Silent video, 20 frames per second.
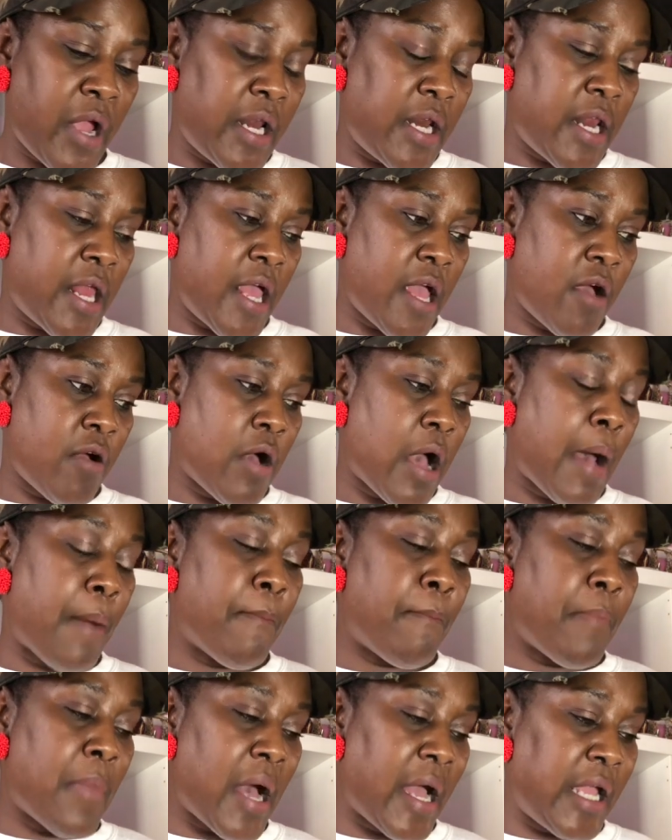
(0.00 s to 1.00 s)
right now, I
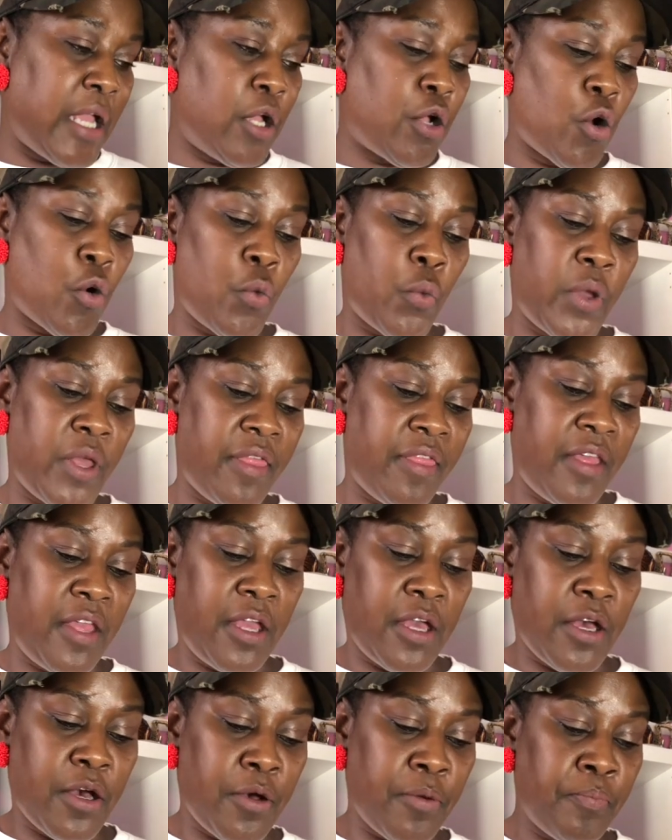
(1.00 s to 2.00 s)
might go with
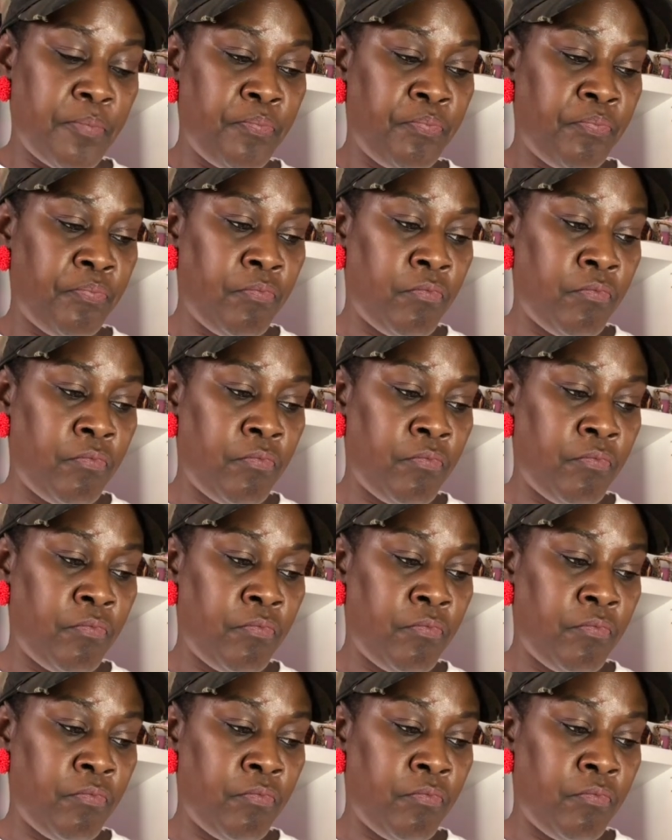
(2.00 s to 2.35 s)
him.